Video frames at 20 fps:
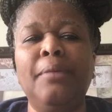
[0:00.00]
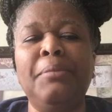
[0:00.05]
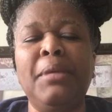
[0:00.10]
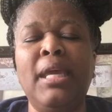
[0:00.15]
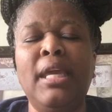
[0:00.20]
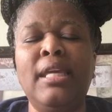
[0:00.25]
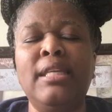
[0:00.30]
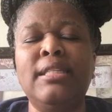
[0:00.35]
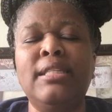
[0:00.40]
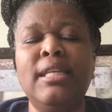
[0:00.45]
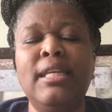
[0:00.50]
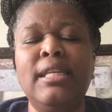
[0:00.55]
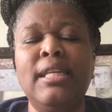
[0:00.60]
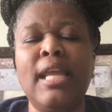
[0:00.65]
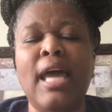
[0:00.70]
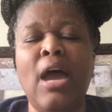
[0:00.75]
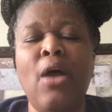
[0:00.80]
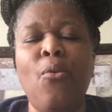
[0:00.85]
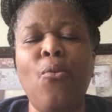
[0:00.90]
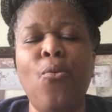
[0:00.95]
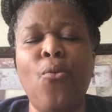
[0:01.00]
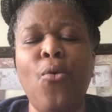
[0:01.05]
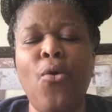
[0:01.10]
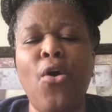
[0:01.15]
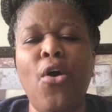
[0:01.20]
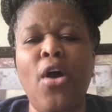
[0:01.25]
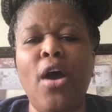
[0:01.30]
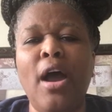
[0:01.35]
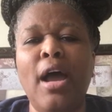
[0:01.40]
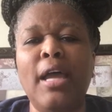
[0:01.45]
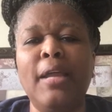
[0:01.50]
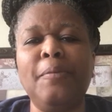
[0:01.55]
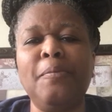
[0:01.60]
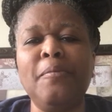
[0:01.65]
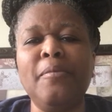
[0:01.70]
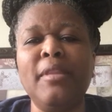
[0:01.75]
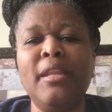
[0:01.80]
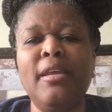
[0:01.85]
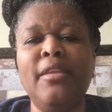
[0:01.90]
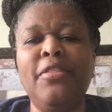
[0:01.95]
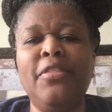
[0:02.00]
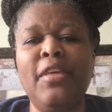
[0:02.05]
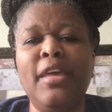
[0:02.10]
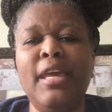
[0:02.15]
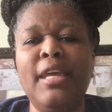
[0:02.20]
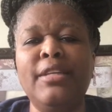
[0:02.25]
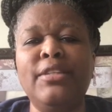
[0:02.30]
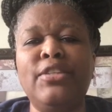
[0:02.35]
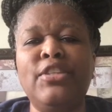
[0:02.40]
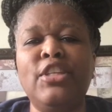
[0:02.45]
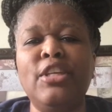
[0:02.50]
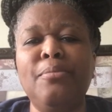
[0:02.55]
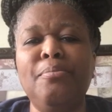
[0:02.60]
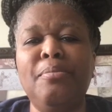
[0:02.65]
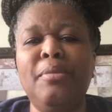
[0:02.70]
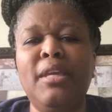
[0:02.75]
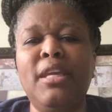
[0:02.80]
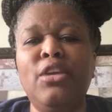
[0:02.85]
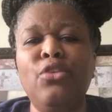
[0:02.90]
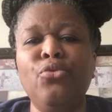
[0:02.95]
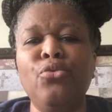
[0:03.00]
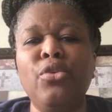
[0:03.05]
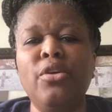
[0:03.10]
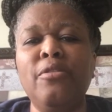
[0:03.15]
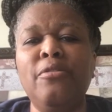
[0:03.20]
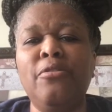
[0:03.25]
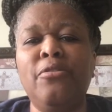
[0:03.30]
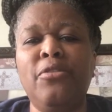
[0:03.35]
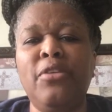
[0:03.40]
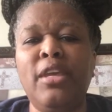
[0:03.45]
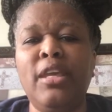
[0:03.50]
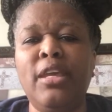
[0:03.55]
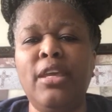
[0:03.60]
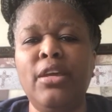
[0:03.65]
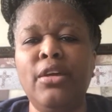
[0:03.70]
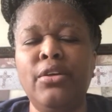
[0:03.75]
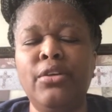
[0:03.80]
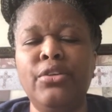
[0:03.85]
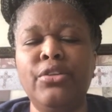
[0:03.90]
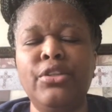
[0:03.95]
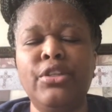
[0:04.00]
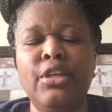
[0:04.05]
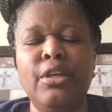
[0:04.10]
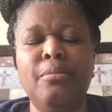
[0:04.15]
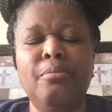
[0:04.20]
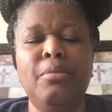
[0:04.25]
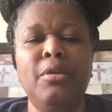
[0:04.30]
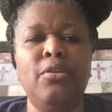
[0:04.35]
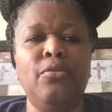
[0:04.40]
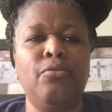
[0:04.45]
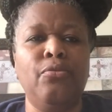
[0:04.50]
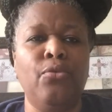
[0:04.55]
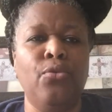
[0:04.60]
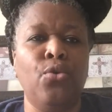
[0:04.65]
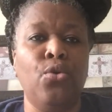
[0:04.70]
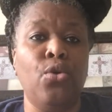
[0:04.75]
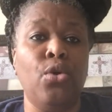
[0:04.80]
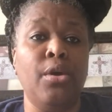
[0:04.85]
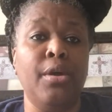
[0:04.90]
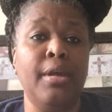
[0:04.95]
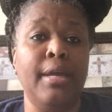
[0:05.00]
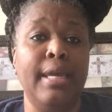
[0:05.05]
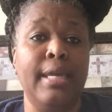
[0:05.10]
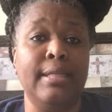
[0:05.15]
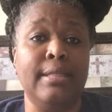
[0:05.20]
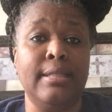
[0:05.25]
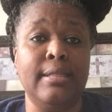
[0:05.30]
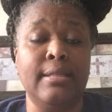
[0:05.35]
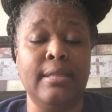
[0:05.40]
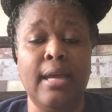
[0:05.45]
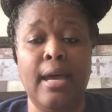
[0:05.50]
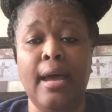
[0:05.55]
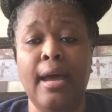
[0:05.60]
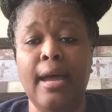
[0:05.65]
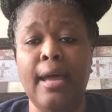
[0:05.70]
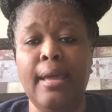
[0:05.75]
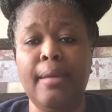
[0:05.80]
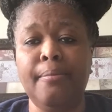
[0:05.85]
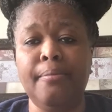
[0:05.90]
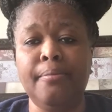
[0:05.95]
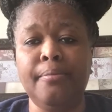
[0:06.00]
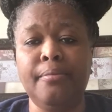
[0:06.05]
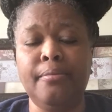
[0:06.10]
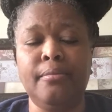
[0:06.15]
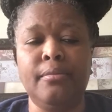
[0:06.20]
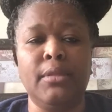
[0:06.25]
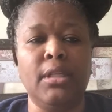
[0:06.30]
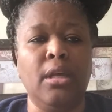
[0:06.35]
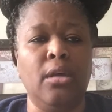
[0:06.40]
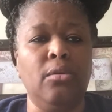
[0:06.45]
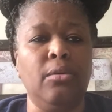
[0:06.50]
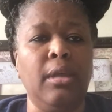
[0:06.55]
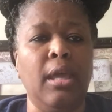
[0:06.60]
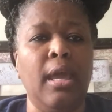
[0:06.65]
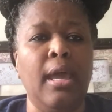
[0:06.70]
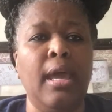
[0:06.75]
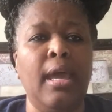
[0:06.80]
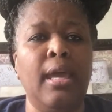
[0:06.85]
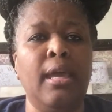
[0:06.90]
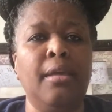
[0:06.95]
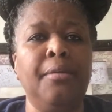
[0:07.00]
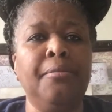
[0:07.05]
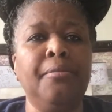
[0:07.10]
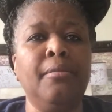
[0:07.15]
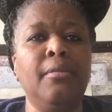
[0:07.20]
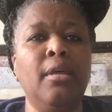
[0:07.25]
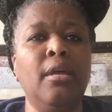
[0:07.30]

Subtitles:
he did not want things to be revealed before it's time. Okay?